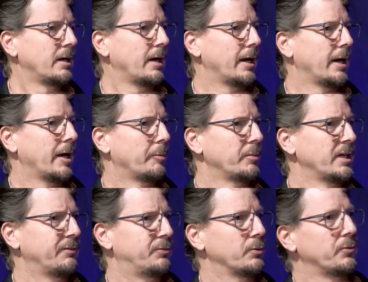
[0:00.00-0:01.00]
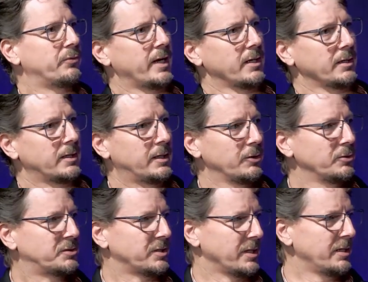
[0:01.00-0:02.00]
If you're found
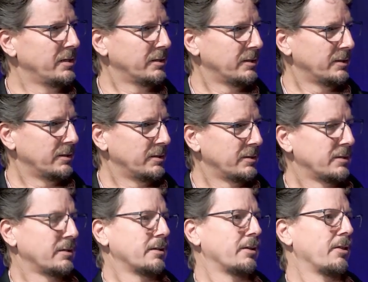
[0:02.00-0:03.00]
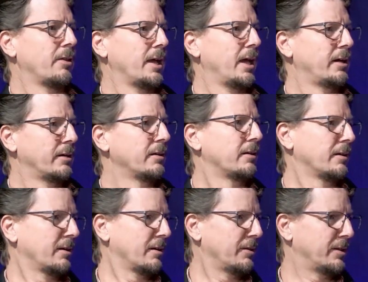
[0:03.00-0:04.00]
guilty, then
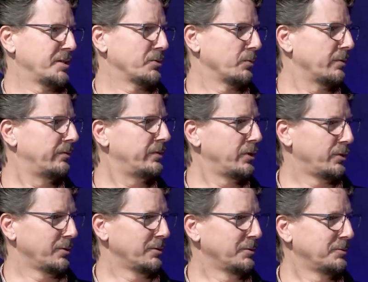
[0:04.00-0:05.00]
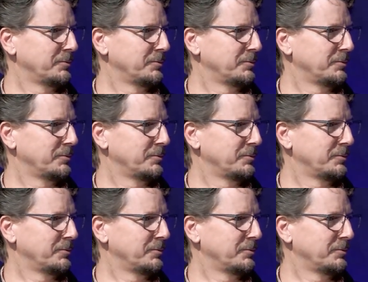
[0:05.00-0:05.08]
there's a review.